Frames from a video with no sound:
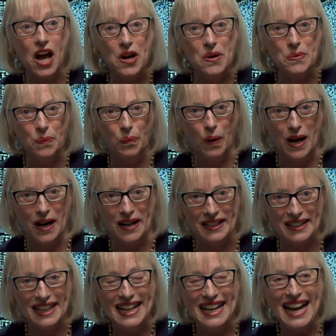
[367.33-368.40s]
own
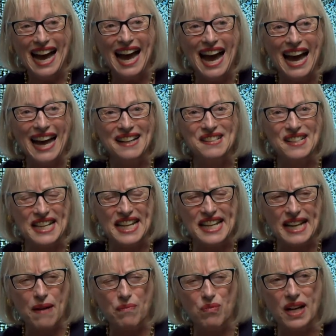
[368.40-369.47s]
work, and he
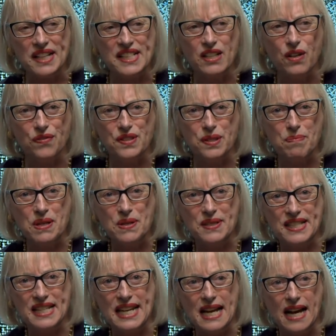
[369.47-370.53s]
kept writing off to
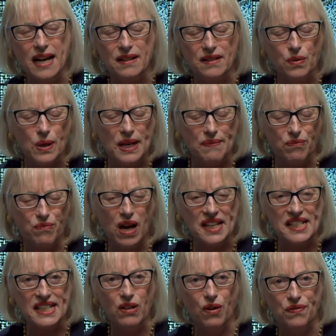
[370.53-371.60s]
museum, uh,
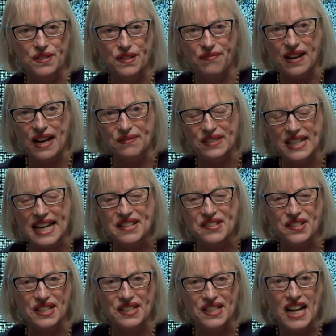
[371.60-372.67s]
writing off to
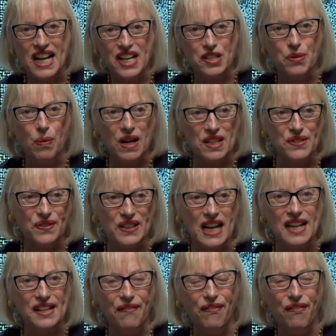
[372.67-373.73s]
foundations to ask for
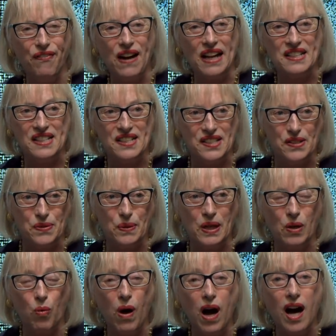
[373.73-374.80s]
kind of funds to
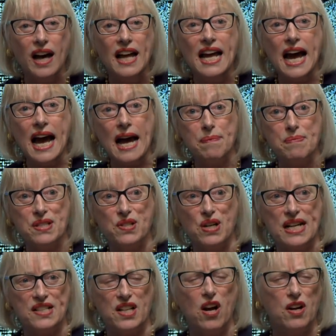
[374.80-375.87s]
acquire
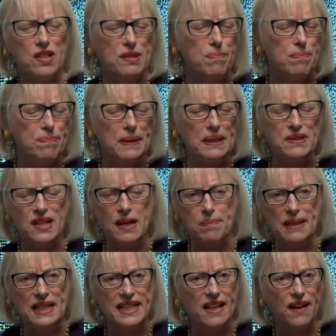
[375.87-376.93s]
abstract art and built up
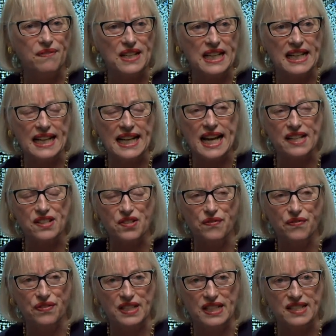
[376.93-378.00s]
a lovely
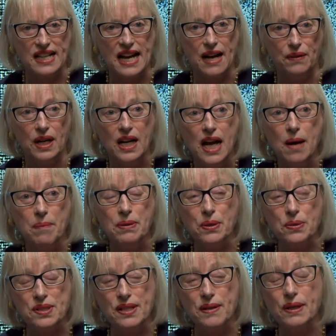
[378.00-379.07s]
collection for the Towner, but
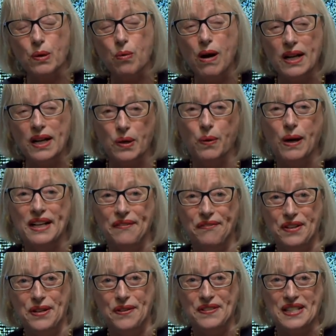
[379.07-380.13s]
also acquired quite a
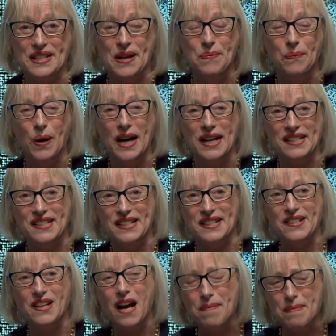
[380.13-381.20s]
few of his own works at the
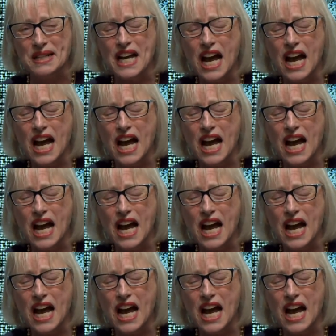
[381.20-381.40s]
time. Then